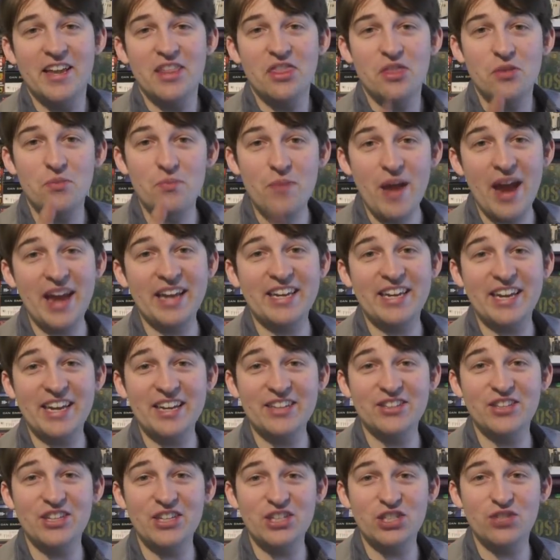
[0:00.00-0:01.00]
making
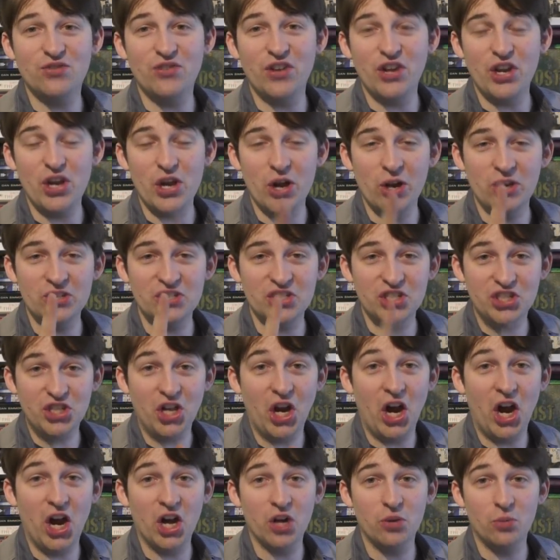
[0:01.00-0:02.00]
these videos is
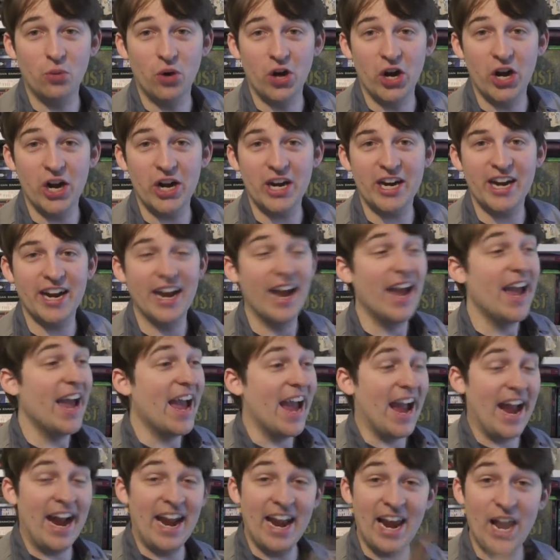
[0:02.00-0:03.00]
hard work,
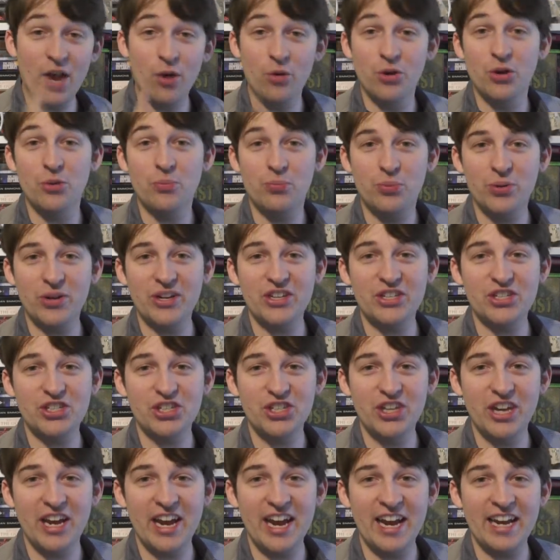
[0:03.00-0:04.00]
and I would
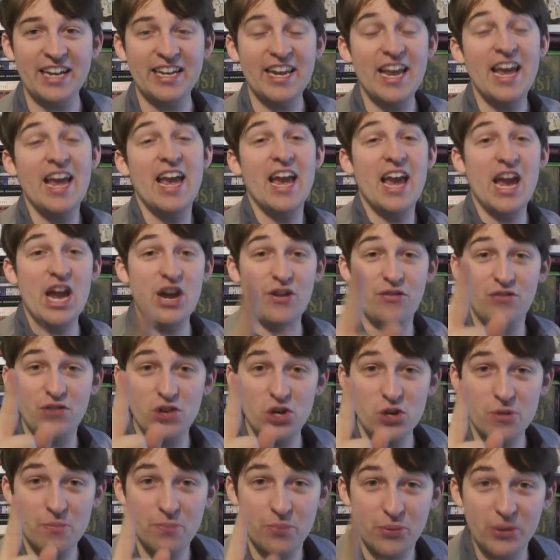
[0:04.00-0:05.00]
appreciate if
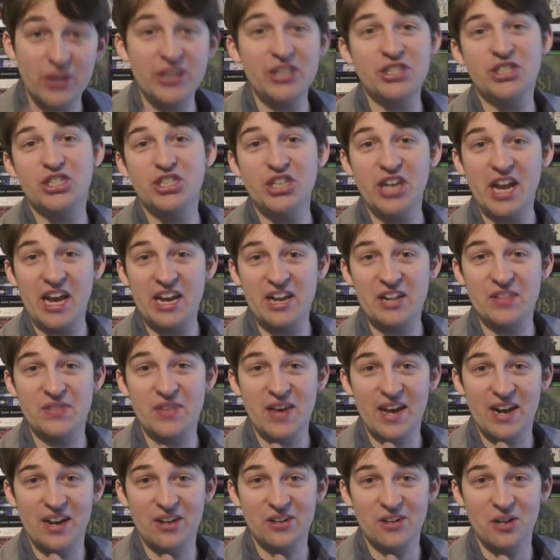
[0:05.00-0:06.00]
you appreciated
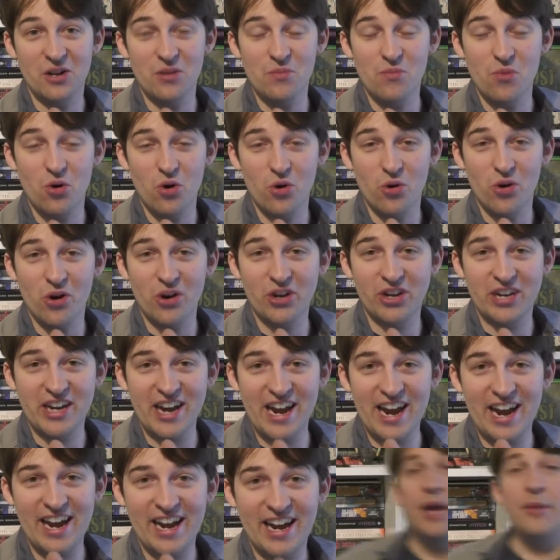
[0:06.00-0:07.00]
that a little more,
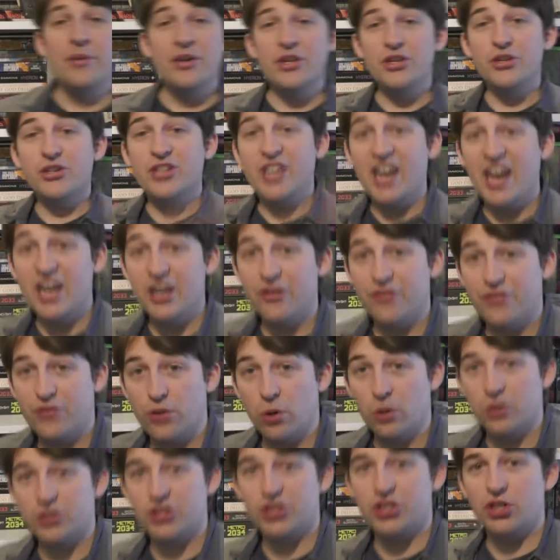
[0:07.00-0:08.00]
okay? I mean, you can, of
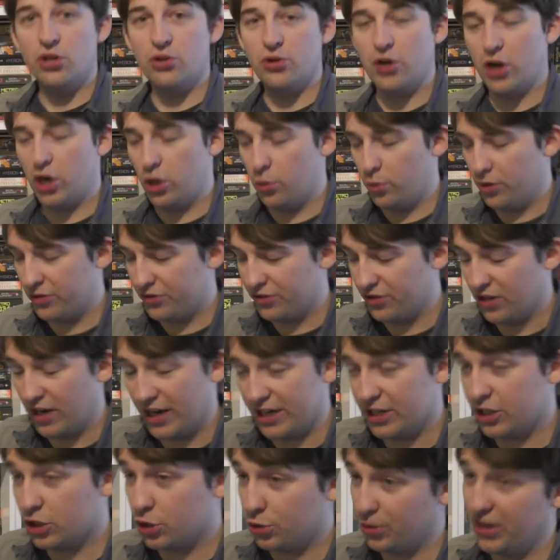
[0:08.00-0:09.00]
course, still go with,
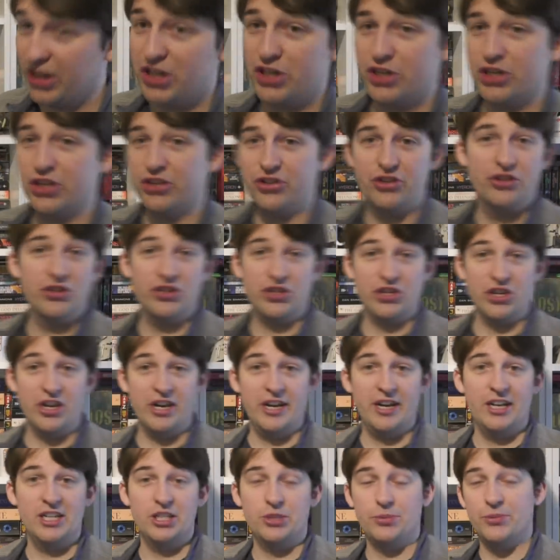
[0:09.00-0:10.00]
like, creatures and
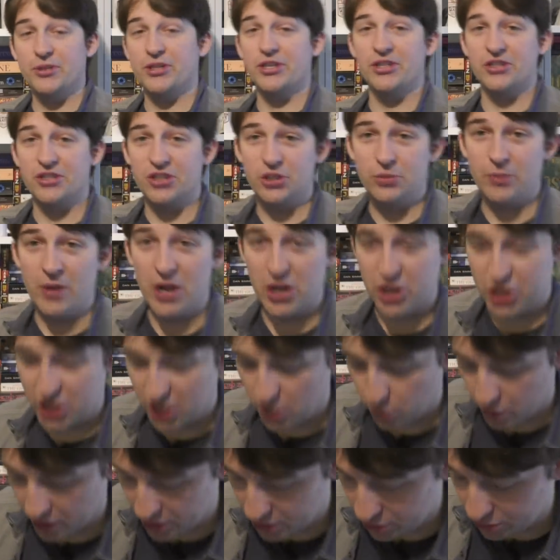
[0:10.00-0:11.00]
science, because especially when